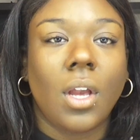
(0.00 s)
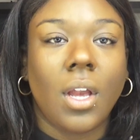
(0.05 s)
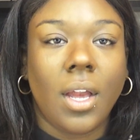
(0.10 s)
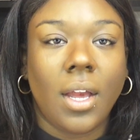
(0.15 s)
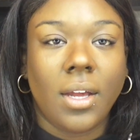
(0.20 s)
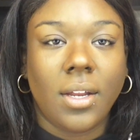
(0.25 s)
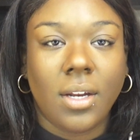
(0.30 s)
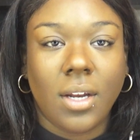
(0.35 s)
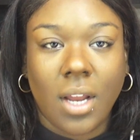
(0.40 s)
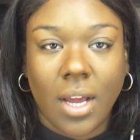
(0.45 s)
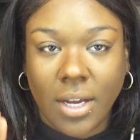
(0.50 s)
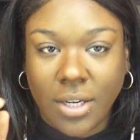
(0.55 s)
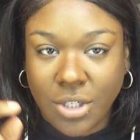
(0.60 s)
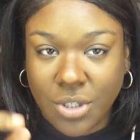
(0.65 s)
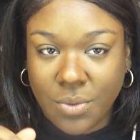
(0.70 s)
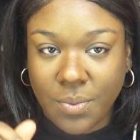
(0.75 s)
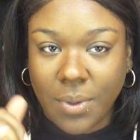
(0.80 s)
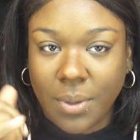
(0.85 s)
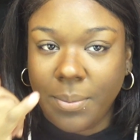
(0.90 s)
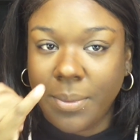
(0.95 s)
And I
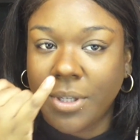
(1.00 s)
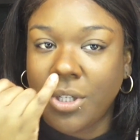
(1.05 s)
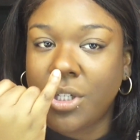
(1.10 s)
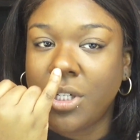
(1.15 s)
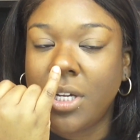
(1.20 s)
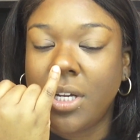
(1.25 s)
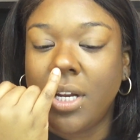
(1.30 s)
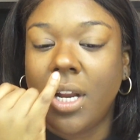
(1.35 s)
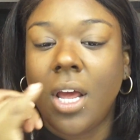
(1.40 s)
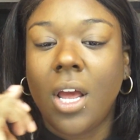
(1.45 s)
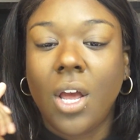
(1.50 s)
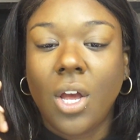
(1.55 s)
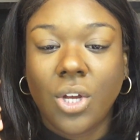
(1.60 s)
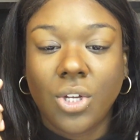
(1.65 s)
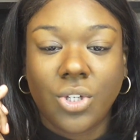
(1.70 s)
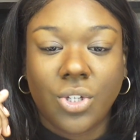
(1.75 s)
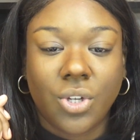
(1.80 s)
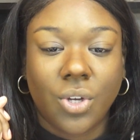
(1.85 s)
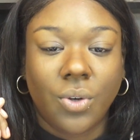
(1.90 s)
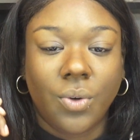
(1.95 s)
just want to mention,
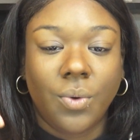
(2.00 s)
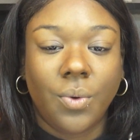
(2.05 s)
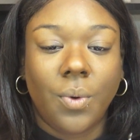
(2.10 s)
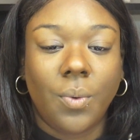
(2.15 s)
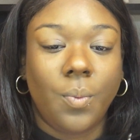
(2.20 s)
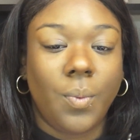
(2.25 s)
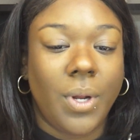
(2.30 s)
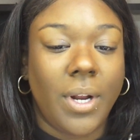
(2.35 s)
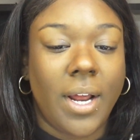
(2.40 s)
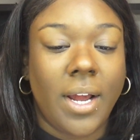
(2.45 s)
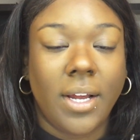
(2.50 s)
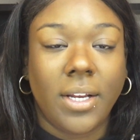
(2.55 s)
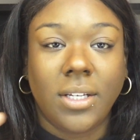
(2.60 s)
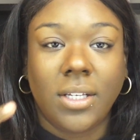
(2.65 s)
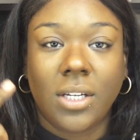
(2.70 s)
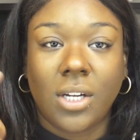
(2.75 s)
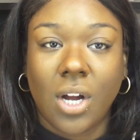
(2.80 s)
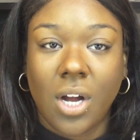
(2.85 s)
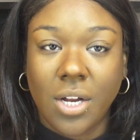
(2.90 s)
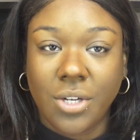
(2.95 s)
so when I
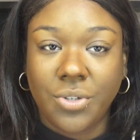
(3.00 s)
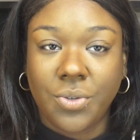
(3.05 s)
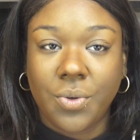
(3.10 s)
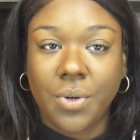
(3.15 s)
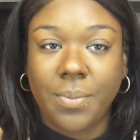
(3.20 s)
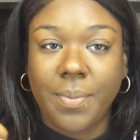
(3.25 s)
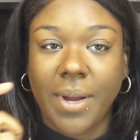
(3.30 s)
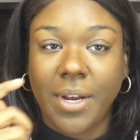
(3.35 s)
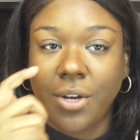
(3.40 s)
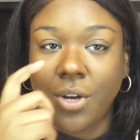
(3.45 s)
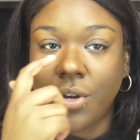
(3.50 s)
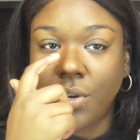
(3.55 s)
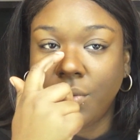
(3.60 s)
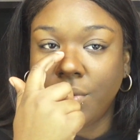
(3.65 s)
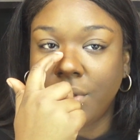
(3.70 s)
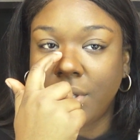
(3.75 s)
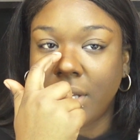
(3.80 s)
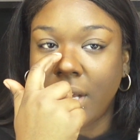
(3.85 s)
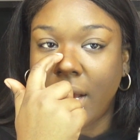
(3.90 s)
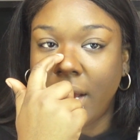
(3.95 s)
contoured my
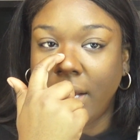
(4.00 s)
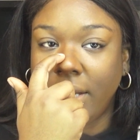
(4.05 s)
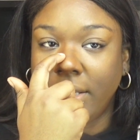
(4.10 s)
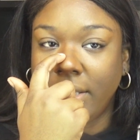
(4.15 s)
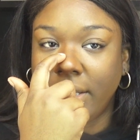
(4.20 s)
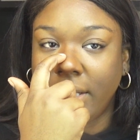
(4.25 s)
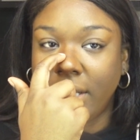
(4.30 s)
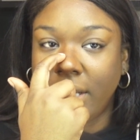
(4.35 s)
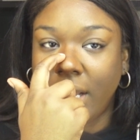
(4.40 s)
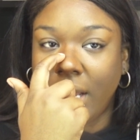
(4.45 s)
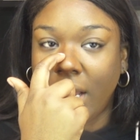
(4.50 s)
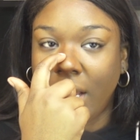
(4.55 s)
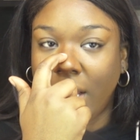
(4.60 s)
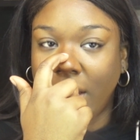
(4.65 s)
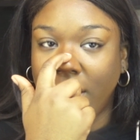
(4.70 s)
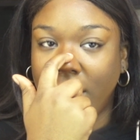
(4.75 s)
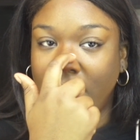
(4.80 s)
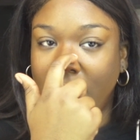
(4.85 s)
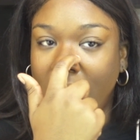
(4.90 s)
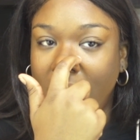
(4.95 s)
nose, I did
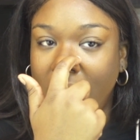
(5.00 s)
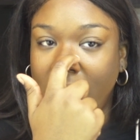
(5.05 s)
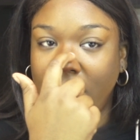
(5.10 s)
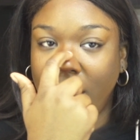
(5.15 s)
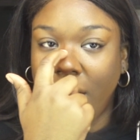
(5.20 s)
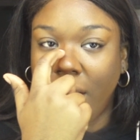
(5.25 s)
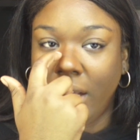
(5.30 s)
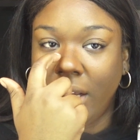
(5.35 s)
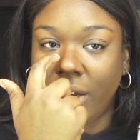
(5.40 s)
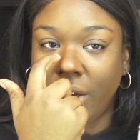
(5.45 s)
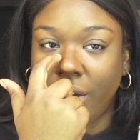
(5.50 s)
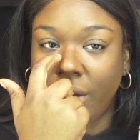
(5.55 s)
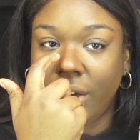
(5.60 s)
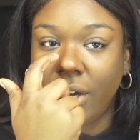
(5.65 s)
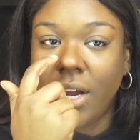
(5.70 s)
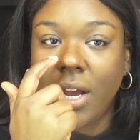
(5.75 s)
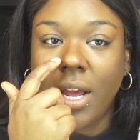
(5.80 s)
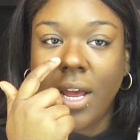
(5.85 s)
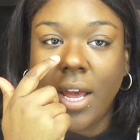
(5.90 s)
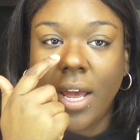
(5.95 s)
a line
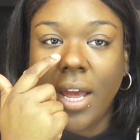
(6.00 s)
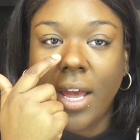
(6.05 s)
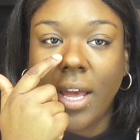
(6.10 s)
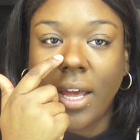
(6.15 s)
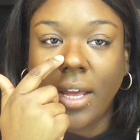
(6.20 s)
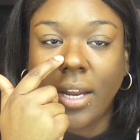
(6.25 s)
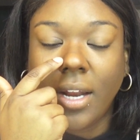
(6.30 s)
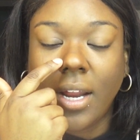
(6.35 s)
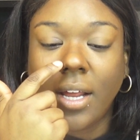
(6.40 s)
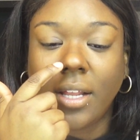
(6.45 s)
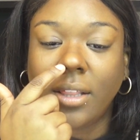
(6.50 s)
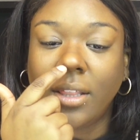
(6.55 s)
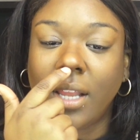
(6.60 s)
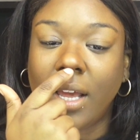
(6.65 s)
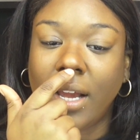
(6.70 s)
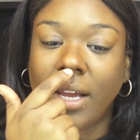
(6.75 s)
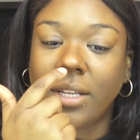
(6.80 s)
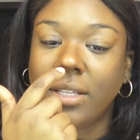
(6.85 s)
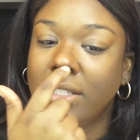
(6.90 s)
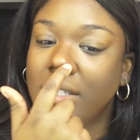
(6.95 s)
here and
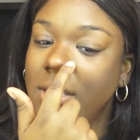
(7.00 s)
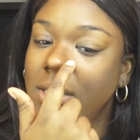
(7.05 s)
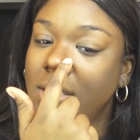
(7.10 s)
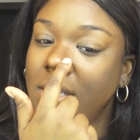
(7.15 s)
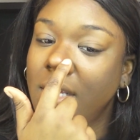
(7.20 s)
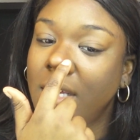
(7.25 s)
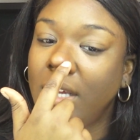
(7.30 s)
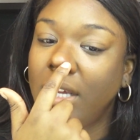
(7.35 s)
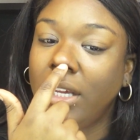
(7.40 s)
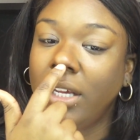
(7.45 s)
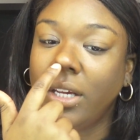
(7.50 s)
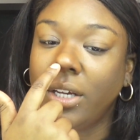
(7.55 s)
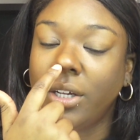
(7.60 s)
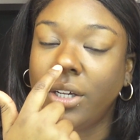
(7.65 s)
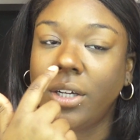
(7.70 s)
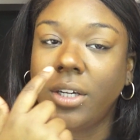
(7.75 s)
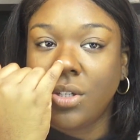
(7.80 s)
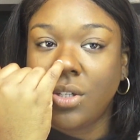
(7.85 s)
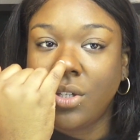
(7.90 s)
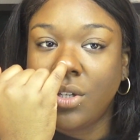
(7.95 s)
lines
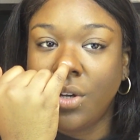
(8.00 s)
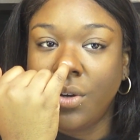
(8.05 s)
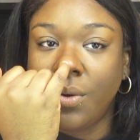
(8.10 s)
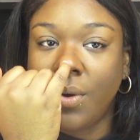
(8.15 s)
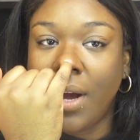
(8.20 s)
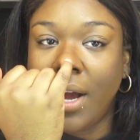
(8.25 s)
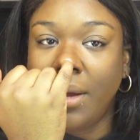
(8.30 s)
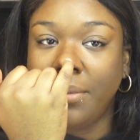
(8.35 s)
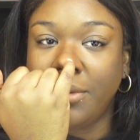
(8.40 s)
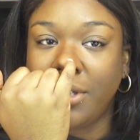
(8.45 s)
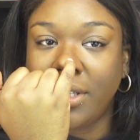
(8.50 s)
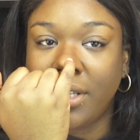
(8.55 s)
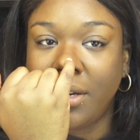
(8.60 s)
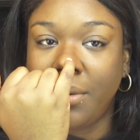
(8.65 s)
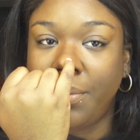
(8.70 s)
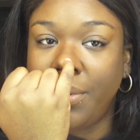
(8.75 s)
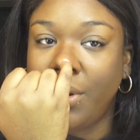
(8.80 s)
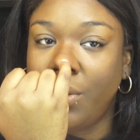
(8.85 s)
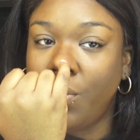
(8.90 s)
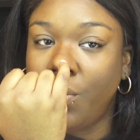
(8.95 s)
here. So I'm just
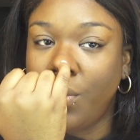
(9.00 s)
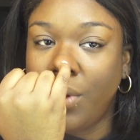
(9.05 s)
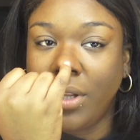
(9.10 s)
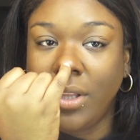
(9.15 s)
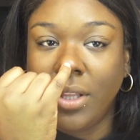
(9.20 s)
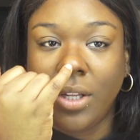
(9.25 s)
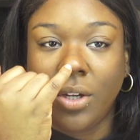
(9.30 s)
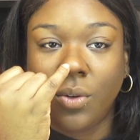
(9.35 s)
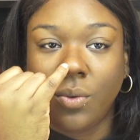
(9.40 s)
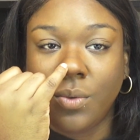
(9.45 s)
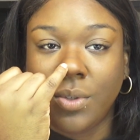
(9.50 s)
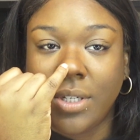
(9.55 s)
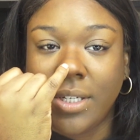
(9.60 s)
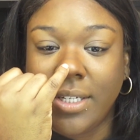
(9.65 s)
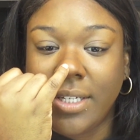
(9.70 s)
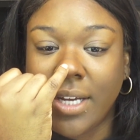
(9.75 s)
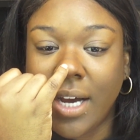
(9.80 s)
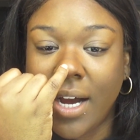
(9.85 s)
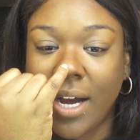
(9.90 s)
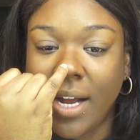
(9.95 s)
going to put one little
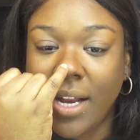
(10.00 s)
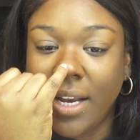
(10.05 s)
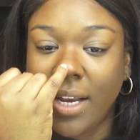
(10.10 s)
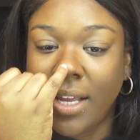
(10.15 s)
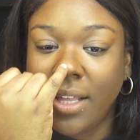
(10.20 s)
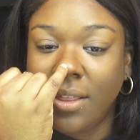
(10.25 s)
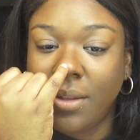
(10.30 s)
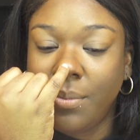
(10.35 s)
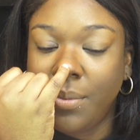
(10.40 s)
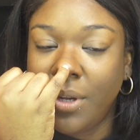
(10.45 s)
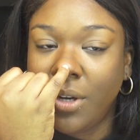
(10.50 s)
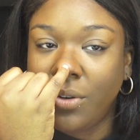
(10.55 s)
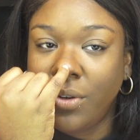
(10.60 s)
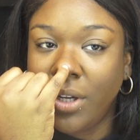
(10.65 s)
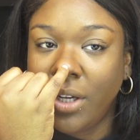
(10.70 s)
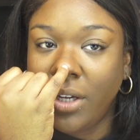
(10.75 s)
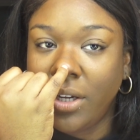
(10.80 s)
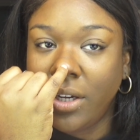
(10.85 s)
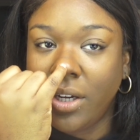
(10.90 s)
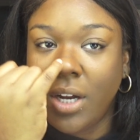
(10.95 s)
dot in the middle
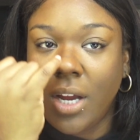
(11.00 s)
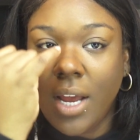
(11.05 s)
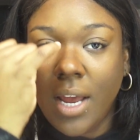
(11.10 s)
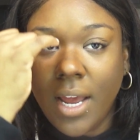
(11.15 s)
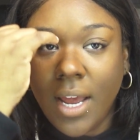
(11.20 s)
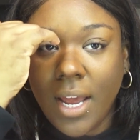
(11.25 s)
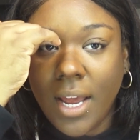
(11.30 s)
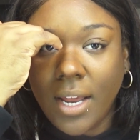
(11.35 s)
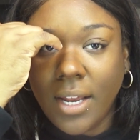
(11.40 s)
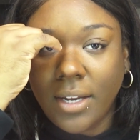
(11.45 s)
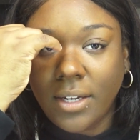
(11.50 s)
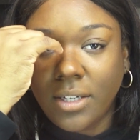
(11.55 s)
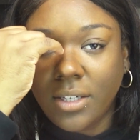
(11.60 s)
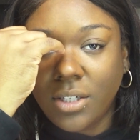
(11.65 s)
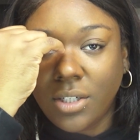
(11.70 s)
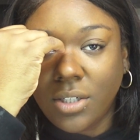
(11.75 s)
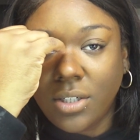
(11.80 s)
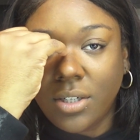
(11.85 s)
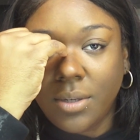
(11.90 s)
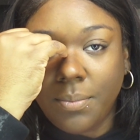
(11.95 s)
here
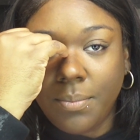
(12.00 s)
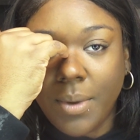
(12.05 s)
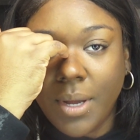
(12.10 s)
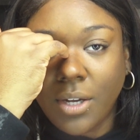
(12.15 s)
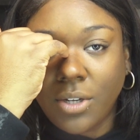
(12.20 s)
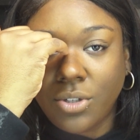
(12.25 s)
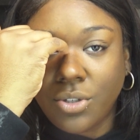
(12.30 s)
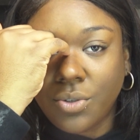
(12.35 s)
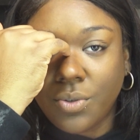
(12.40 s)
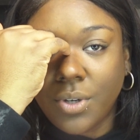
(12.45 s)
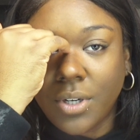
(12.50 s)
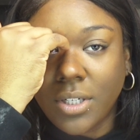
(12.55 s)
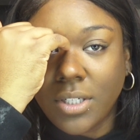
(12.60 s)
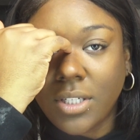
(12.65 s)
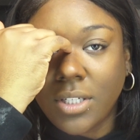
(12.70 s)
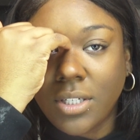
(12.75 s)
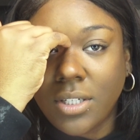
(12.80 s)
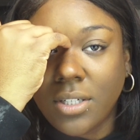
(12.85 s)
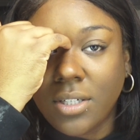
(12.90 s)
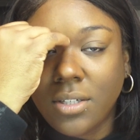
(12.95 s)
and make sure
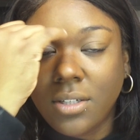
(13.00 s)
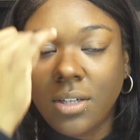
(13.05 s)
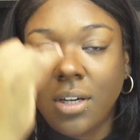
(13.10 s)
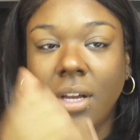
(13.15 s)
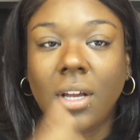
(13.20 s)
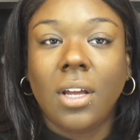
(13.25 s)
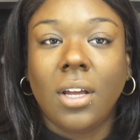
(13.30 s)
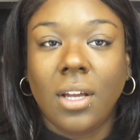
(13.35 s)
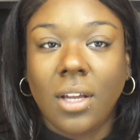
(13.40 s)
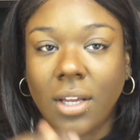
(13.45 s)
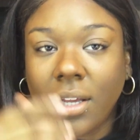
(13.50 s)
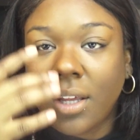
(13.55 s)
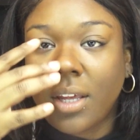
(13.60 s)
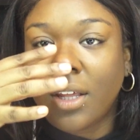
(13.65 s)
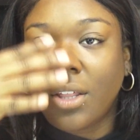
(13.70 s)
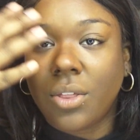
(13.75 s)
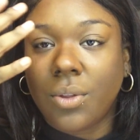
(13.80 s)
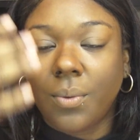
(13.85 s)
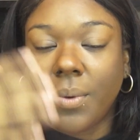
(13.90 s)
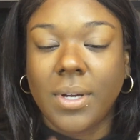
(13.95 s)
to
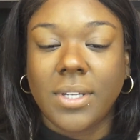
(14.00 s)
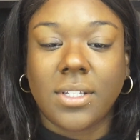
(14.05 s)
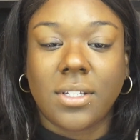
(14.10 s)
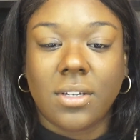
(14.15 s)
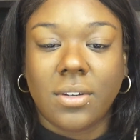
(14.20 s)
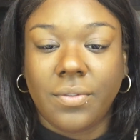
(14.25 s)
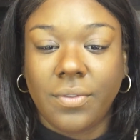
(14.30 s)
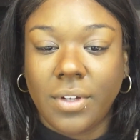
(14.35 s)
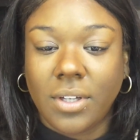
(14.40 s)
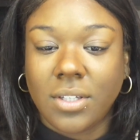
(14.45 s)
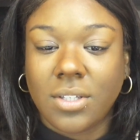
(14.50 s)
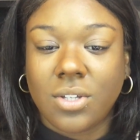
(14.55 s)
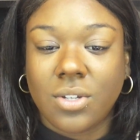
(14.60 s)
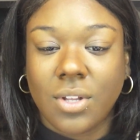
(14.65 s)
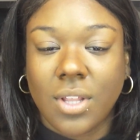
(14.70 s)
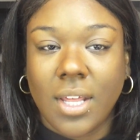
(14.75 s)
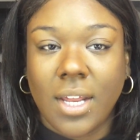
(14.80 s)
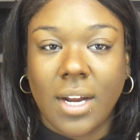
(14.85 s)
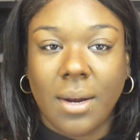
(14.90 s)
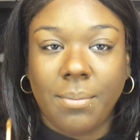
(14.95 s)
get the rest of it
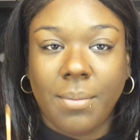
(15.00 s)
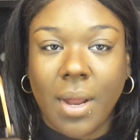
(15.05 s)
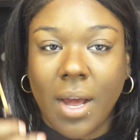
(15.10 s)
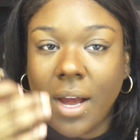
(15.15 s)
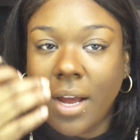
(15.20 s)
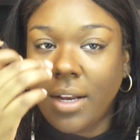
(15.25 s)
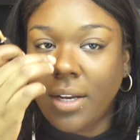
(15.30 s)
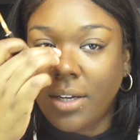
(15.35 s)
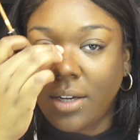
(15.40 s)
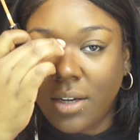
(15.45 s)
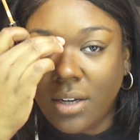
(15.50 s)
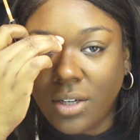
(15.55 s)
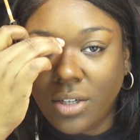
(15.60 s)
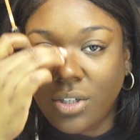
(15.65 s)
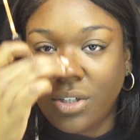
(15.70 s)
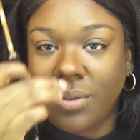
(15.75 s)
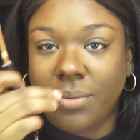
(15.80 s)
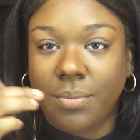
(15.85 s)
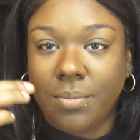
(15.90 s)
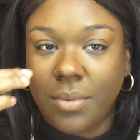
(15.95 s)
so that I'm not
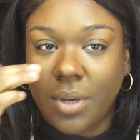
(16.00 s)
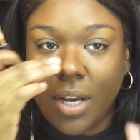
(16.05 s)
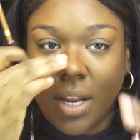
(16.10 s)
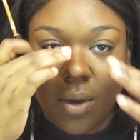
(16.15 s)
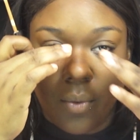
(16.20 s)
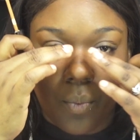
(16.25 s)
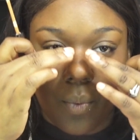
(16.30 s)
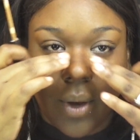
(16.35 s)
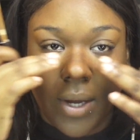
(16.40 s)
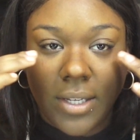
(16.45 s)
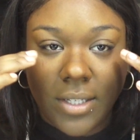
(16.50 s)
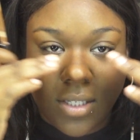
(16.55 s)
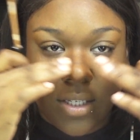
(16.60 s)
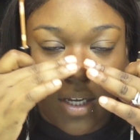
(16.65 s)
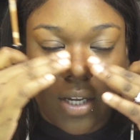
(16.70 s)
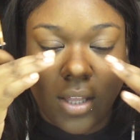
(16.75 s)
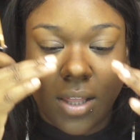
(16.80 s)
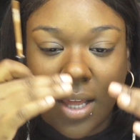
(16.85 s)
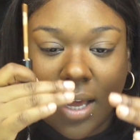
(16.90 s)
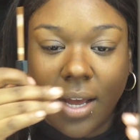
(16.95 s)
erasing